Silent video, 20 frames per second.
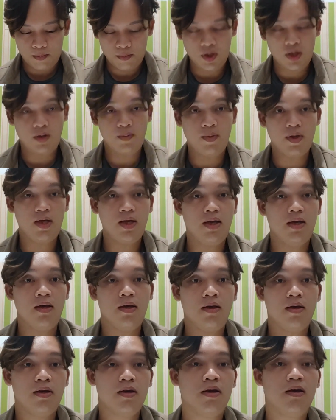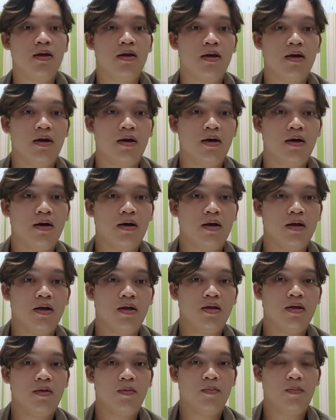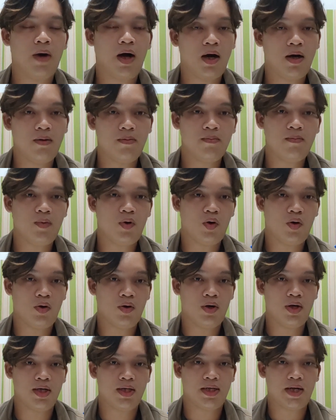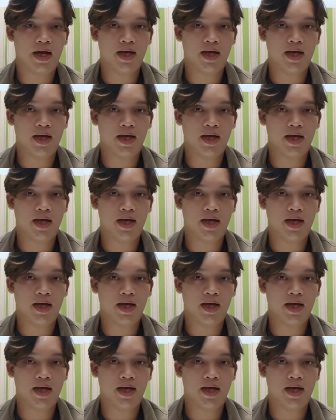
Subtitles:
Maybe mom or